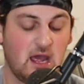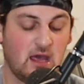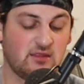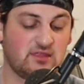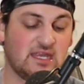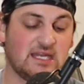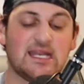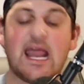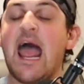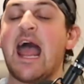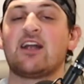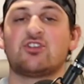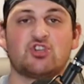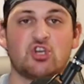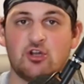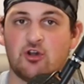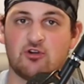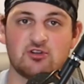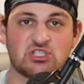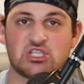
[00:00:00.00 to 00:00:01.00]
The
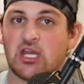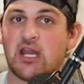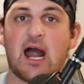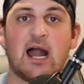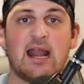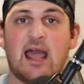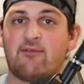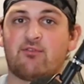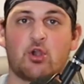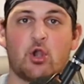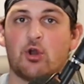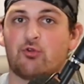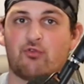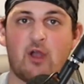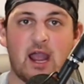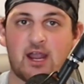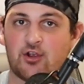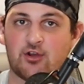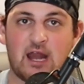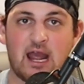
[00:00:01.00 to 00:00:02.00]
Nationals did not have a good
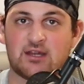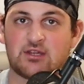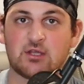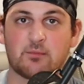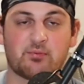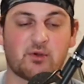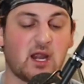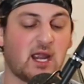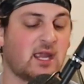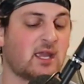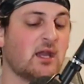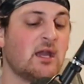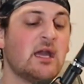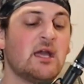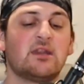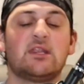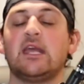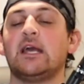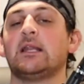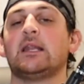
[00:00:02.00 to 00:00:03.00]
record at the break.
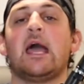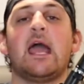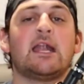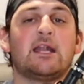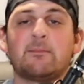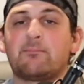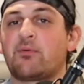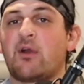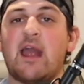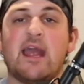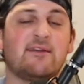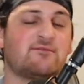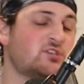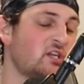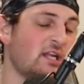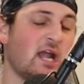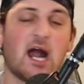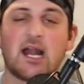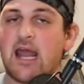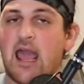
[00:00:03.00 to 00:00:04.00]
The Atlanta Braves
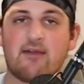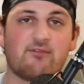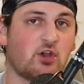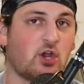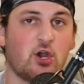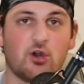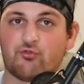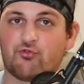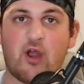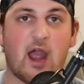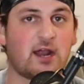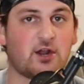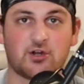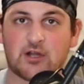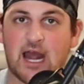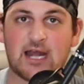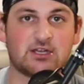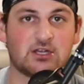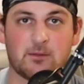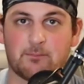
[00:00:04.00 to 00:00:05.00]
did not have a good record
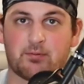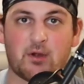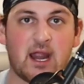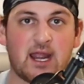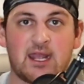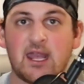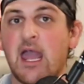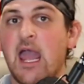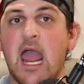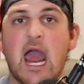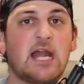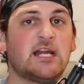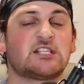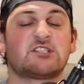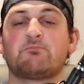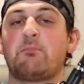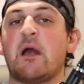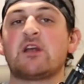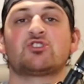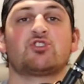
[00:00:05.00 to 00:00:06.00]
at the break. And
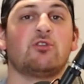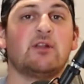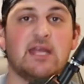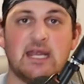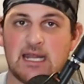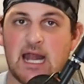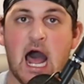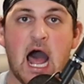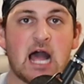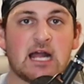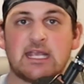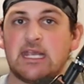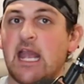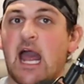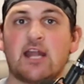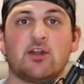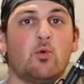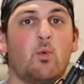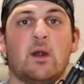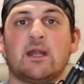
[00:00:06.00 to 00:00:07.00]
especially in hockey,
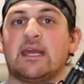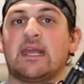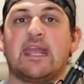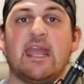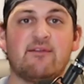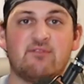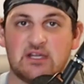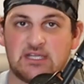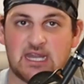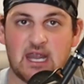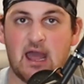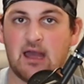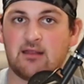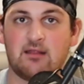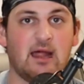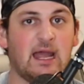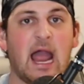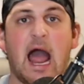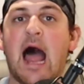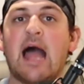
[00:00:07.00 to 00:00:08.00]
I don't want to give a,
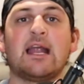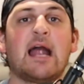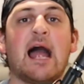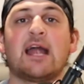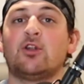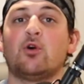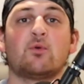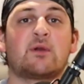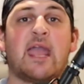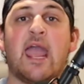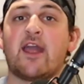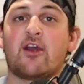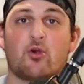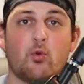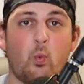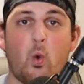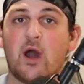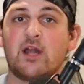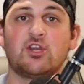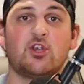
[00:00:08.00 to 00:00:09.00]
like, I don't care
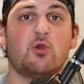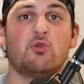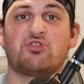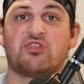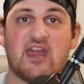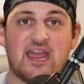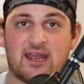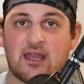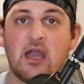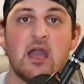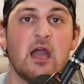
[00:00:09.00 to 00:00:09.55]
what you think